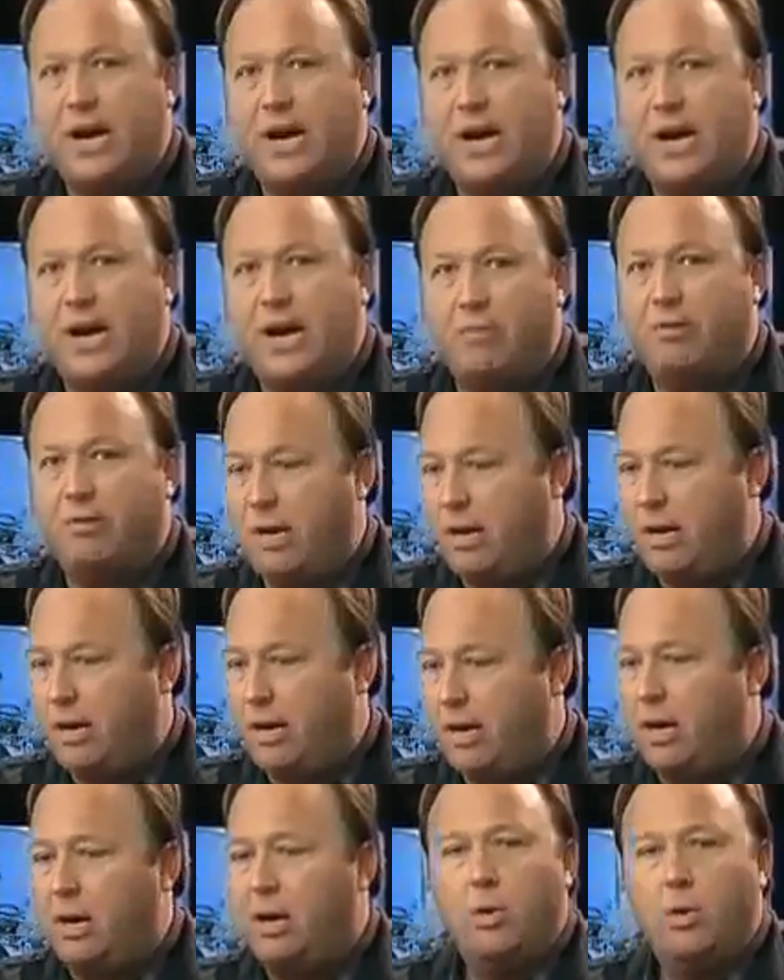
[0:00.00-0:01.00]
totally take over
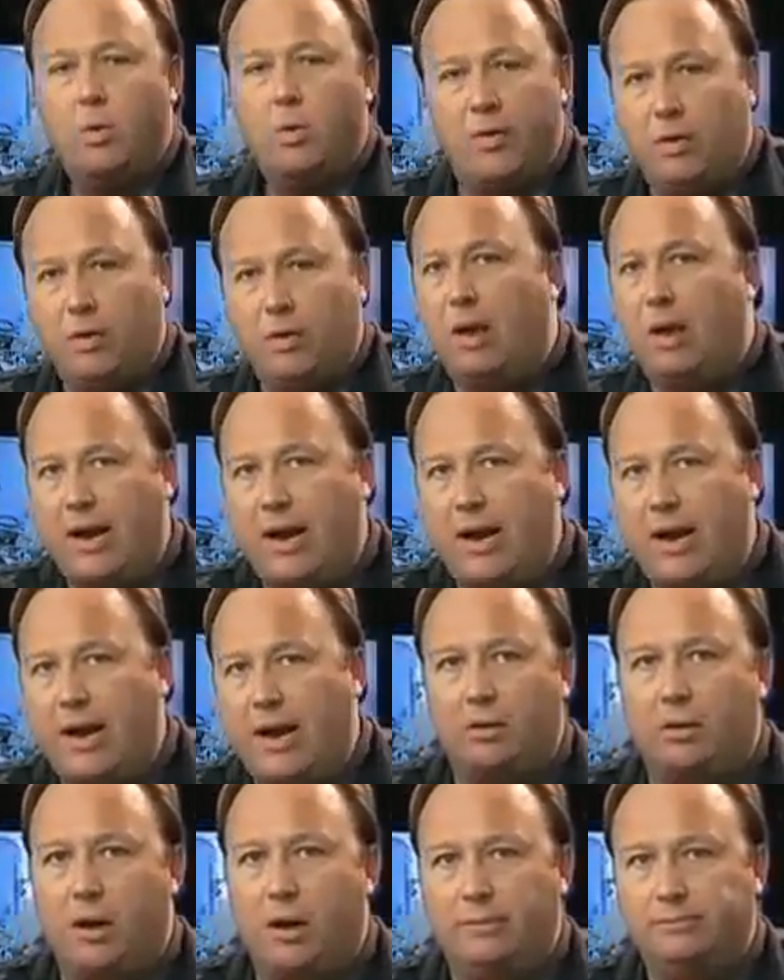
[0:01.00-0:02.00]
the media, whether you
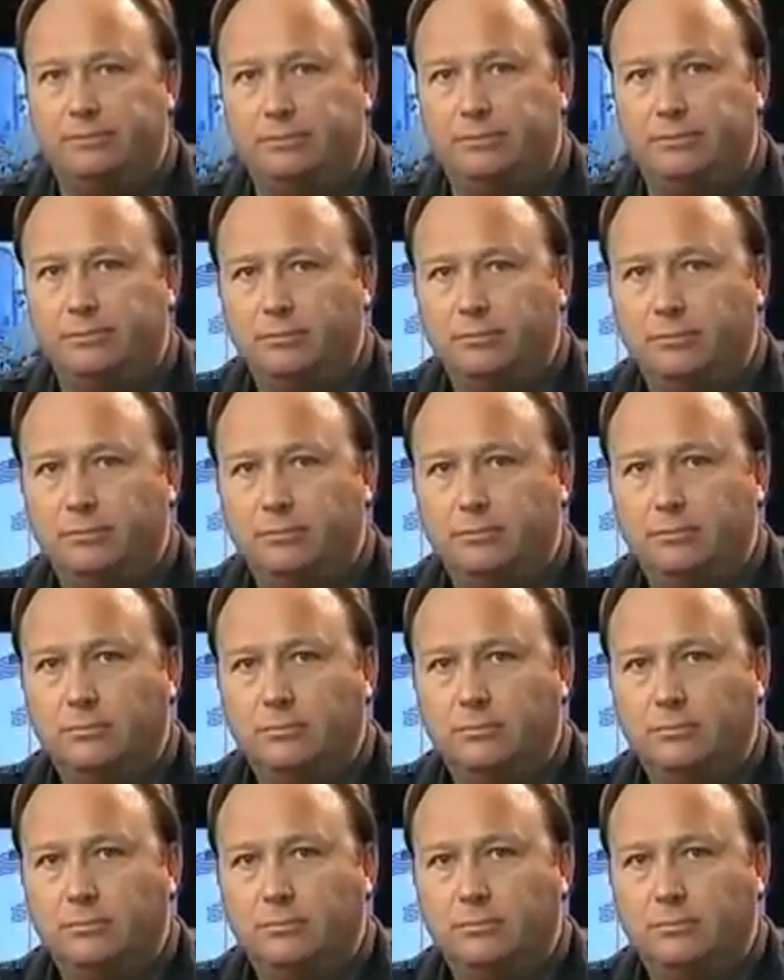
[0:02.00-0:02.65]
like it or not.